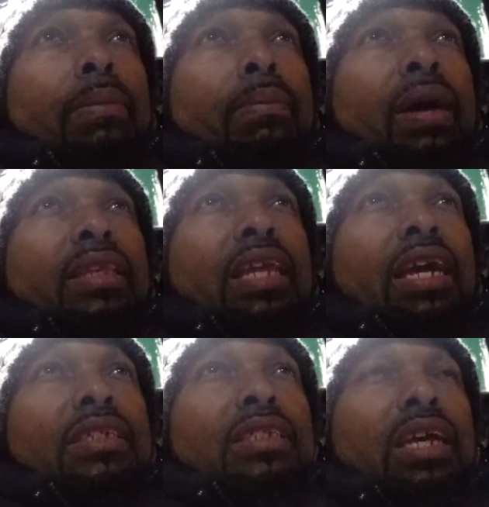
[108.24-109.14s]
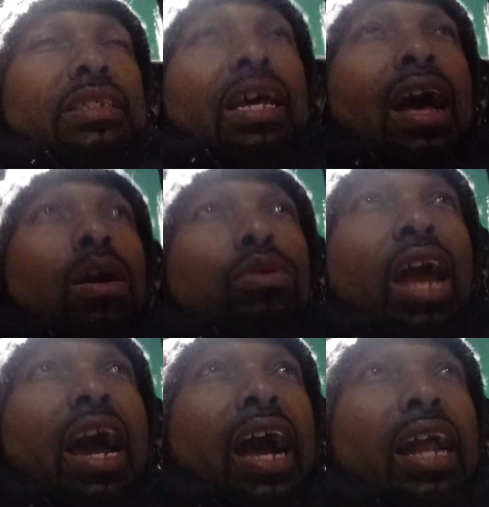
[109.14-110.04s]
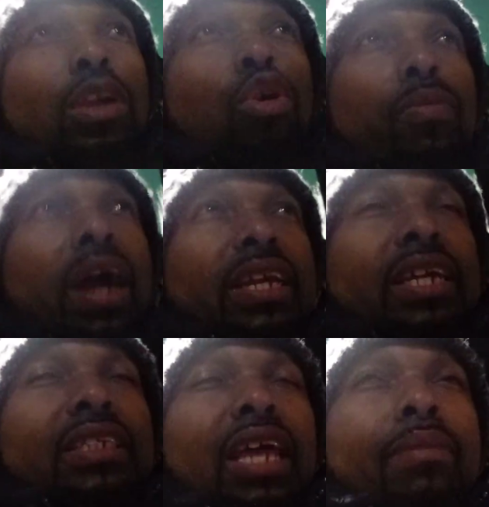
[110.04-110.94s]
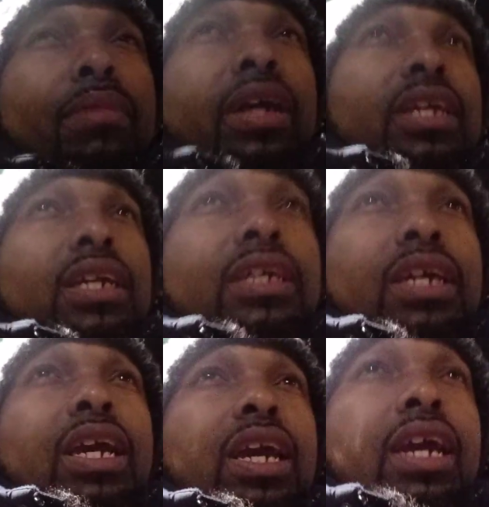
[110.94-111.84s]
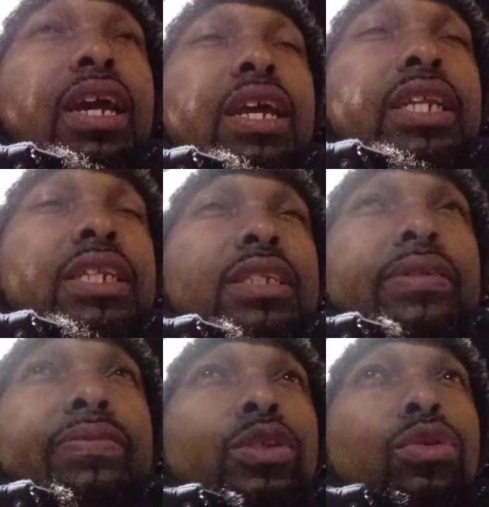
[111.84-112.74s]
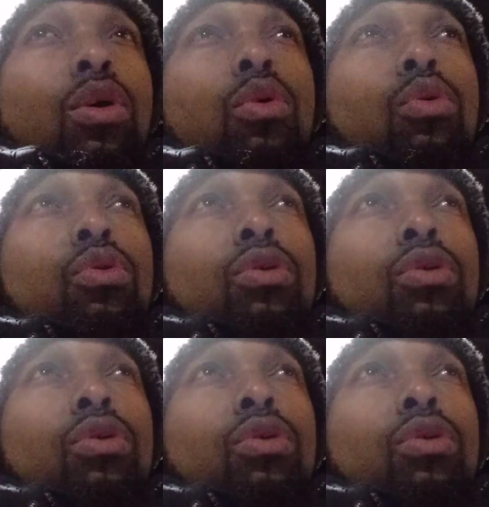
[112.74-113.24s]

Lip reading: My thing is this, I don't knock how nobody get their money, and you know,